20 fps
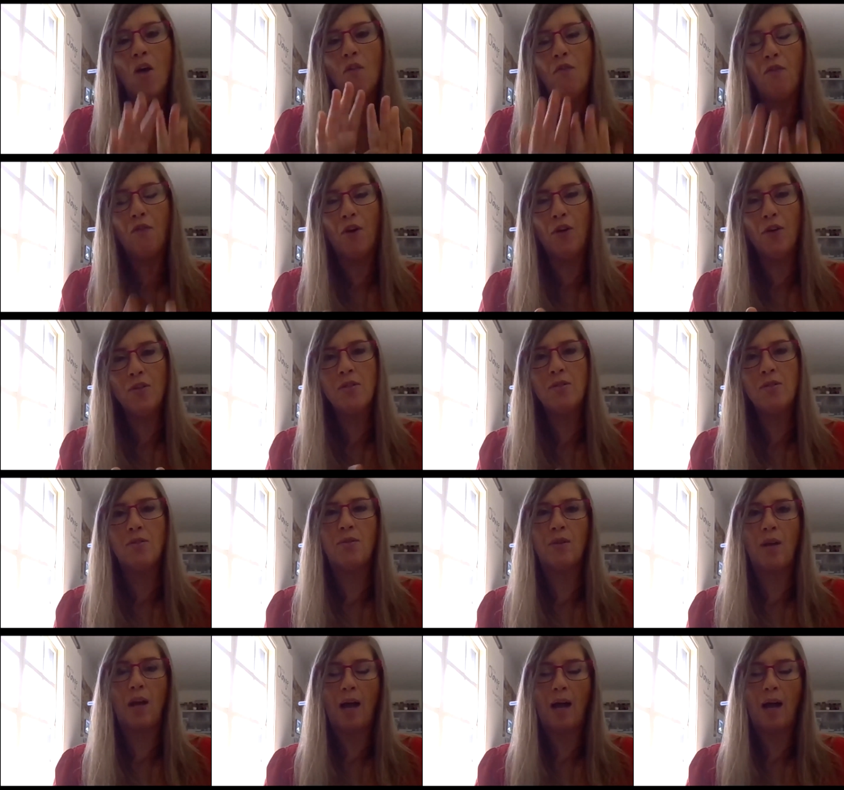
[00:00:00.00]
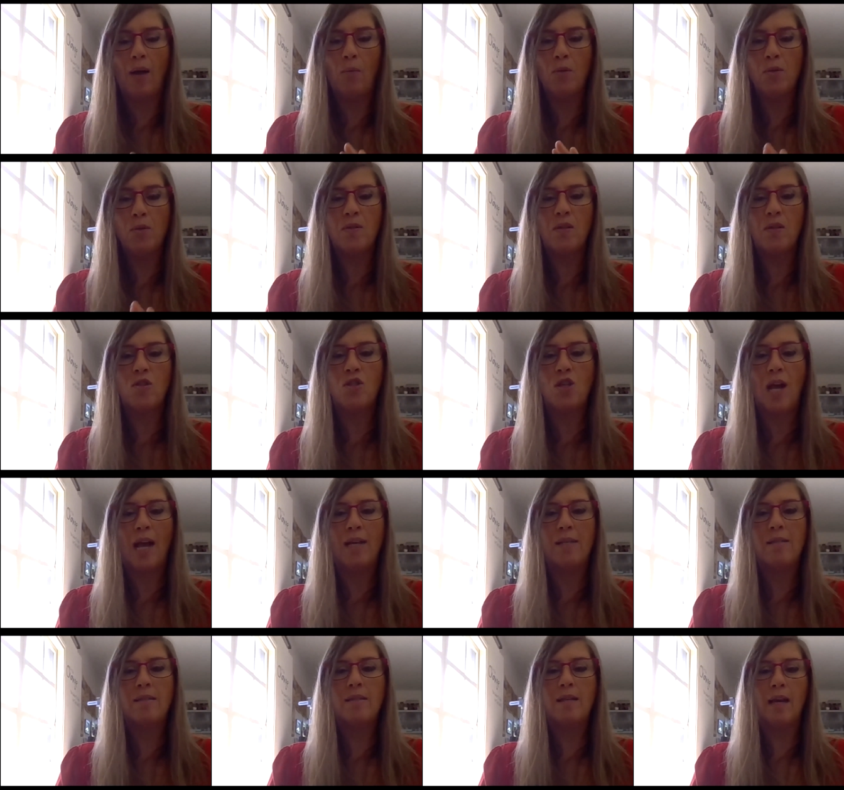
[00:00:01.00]
First, I would
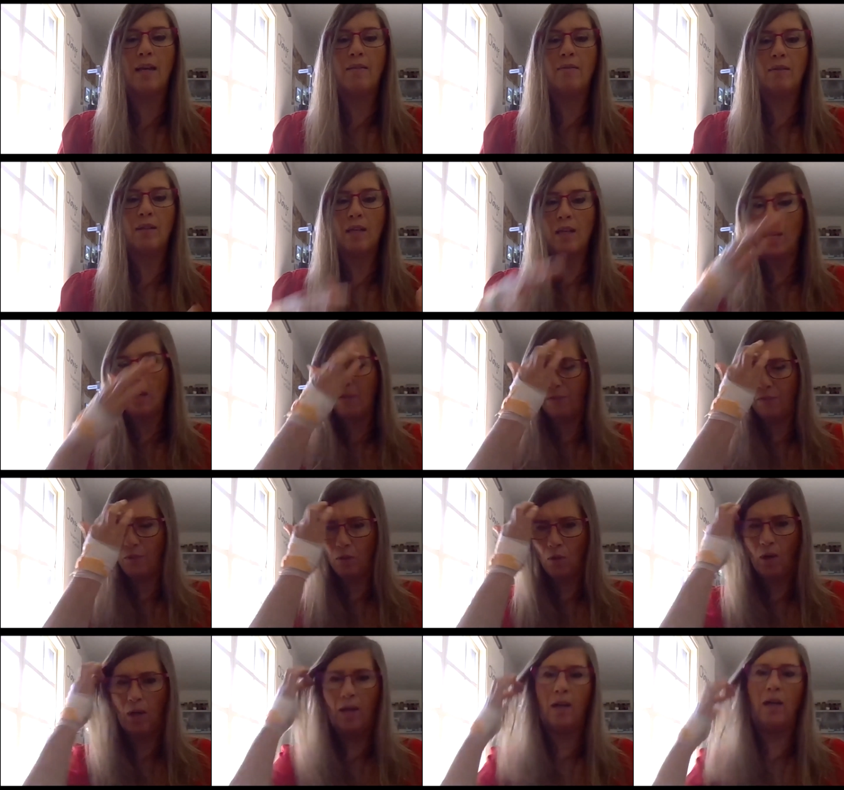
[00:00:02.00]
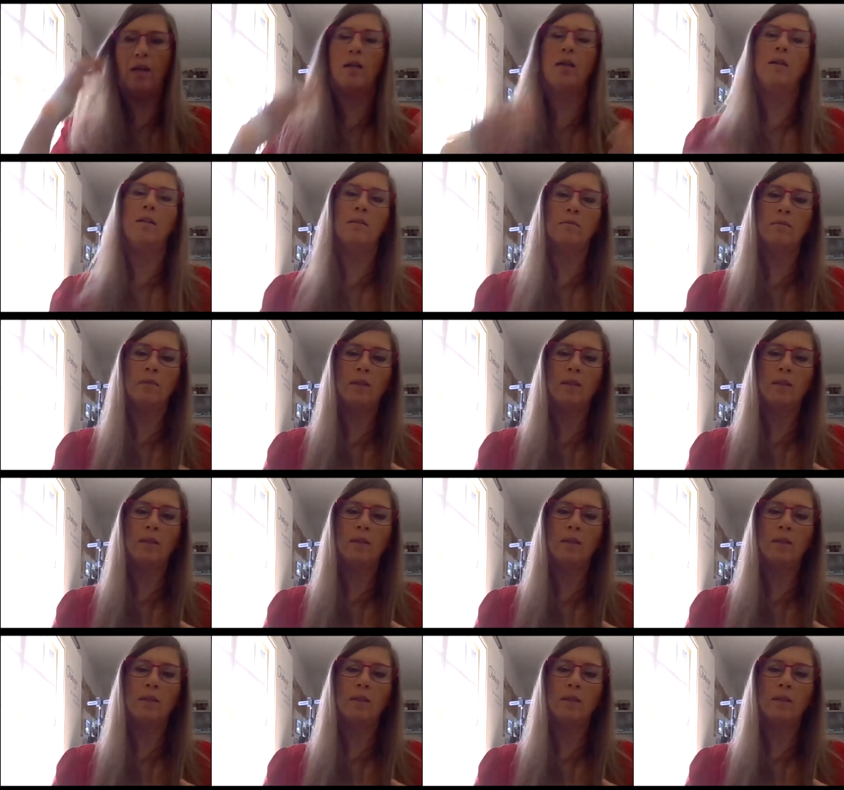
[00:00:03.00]
suggest that if you are,